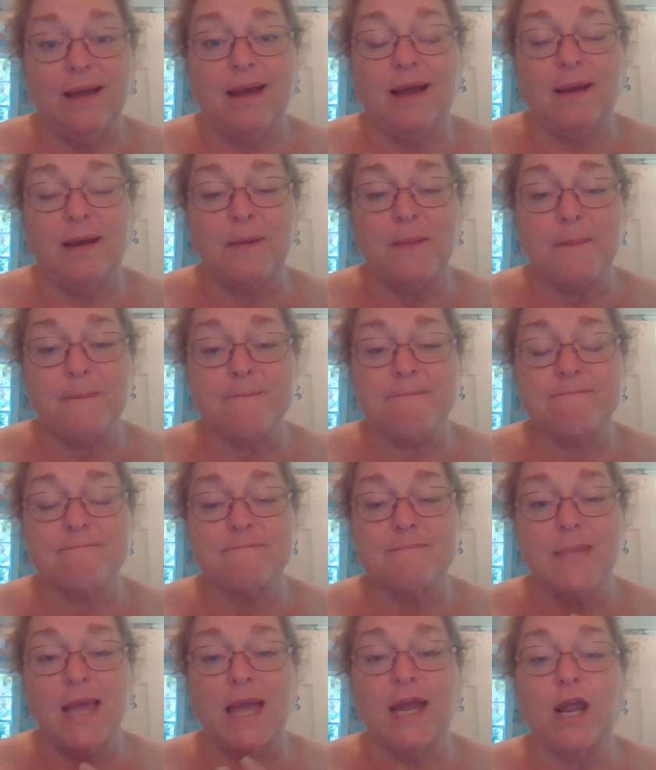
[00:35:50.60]
um,
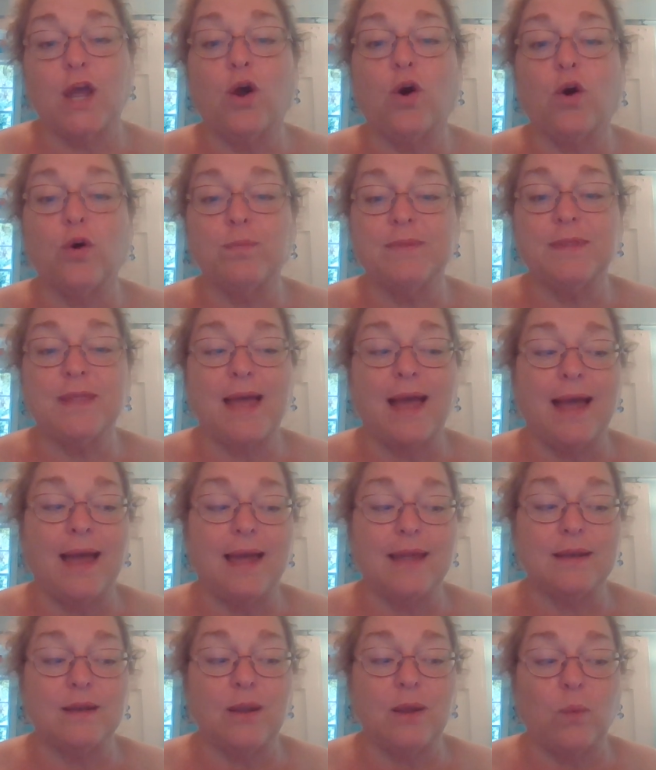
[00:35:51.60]
and I hope
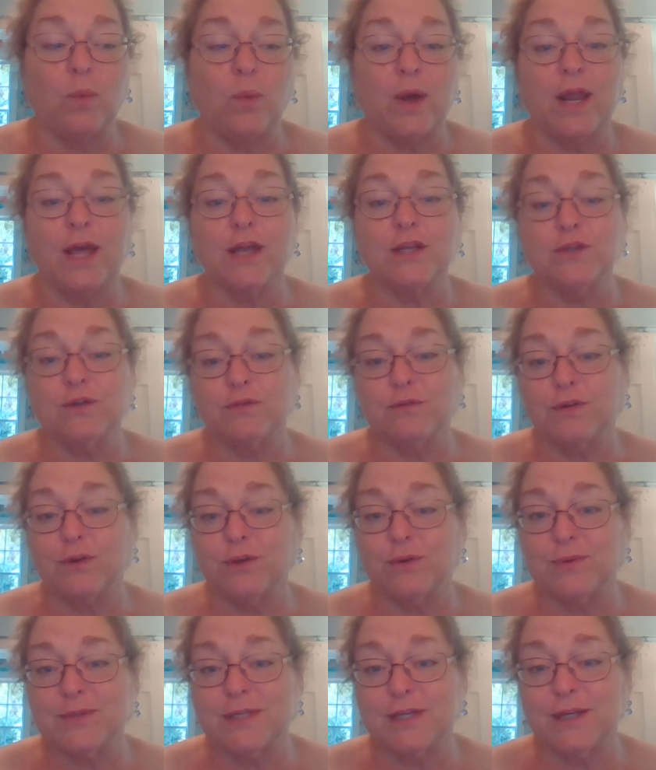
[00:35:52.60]
that what I do for
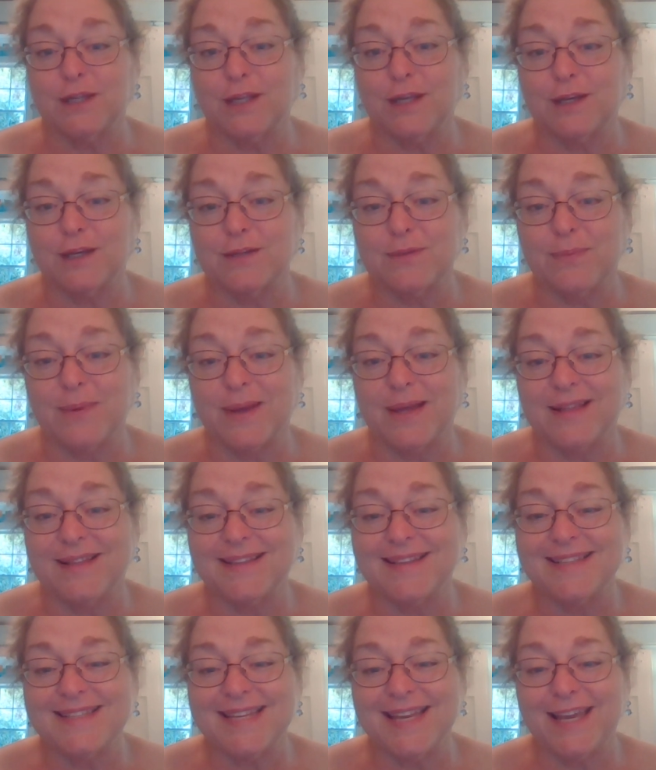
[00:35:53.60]
you is healing as well.
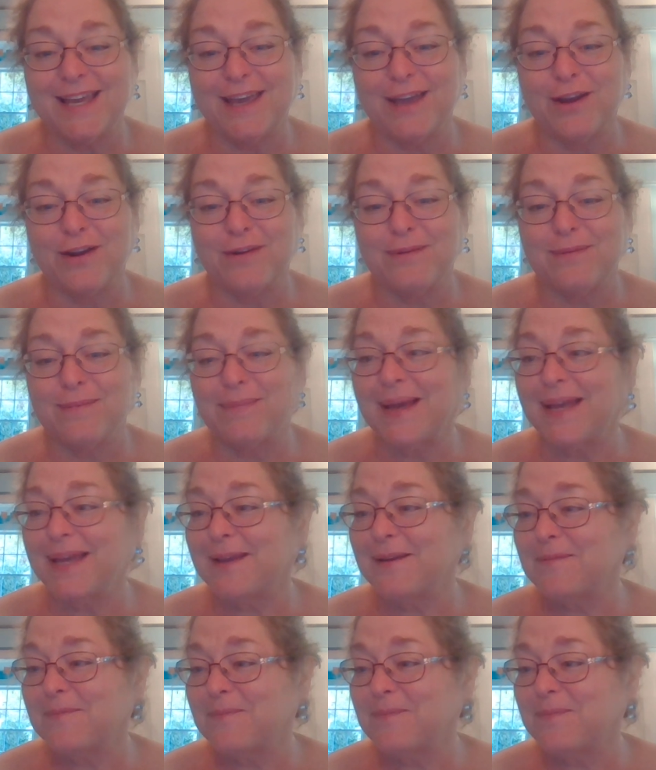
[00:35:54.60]
Take care. Bye.